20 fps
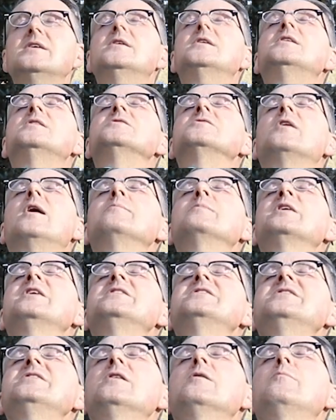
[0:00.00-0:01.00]
So I'm going to
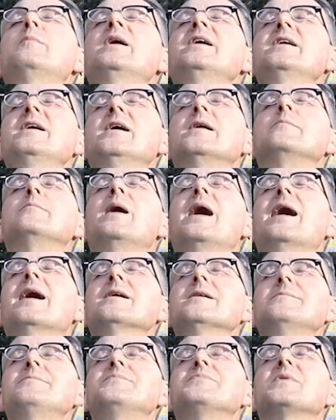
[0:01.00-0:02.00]
tilt my head back,
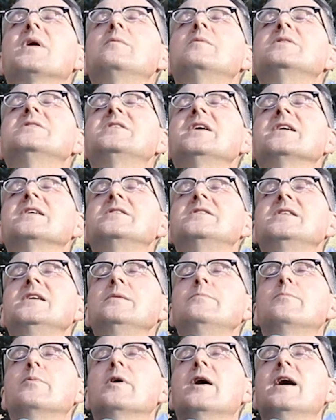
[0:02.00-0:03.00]
I'm going to take a deep
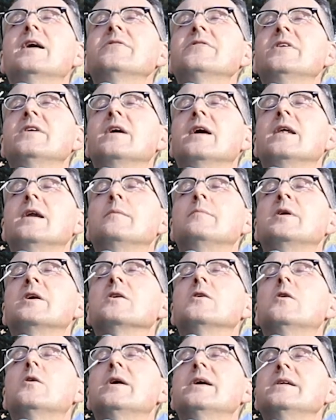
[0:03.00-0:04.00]
breath, and I'm going to
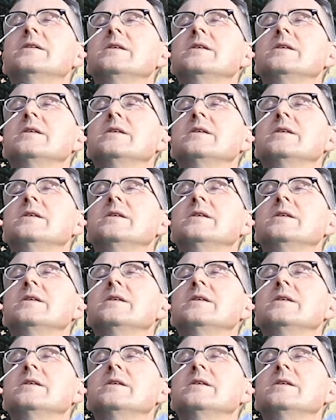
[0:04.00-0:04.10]
go ahead and